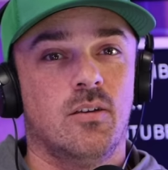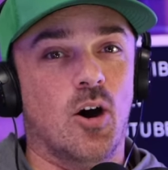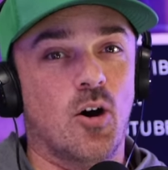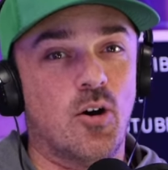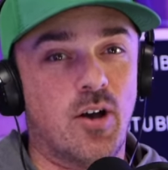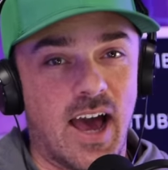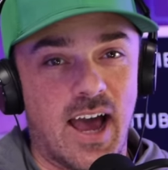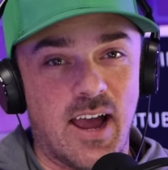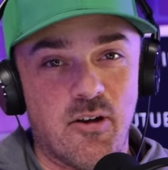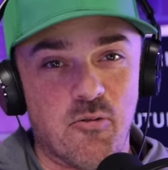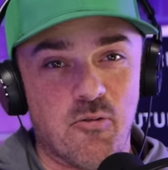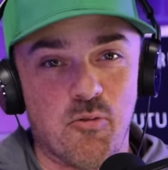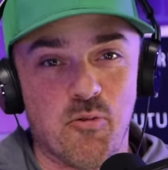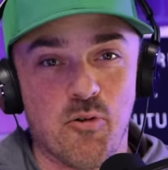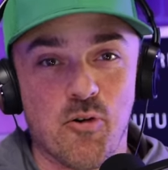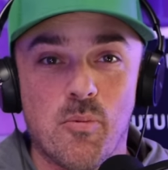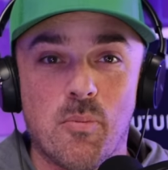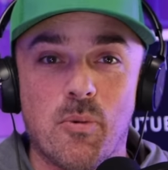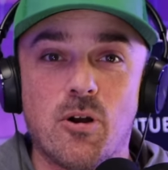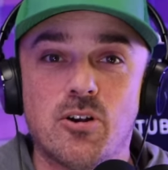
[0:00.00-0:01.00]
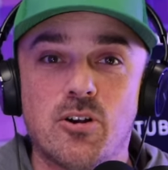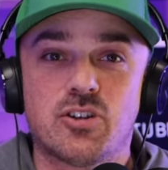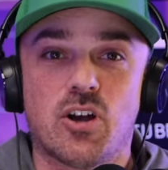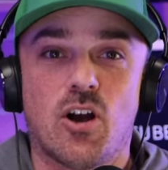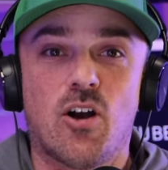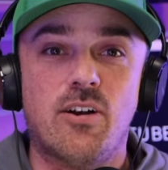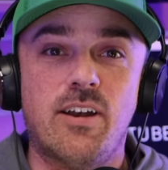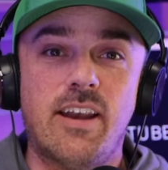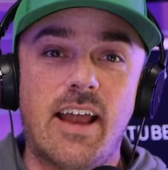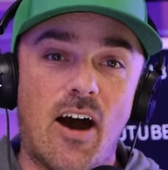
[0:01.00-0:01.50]
Okay, rumors
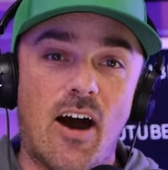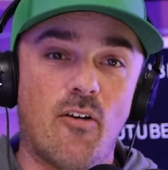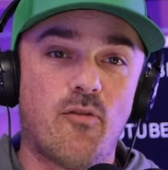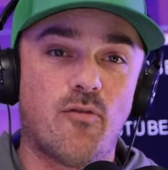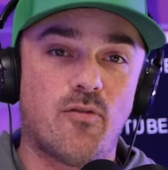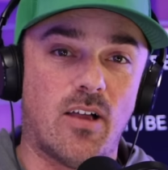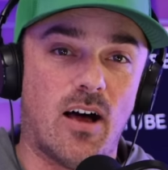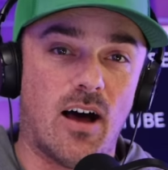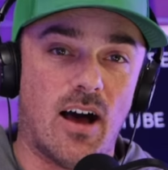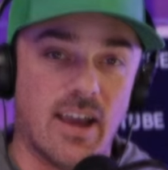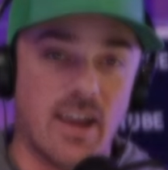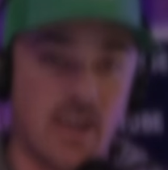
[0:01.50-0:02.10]
are now flying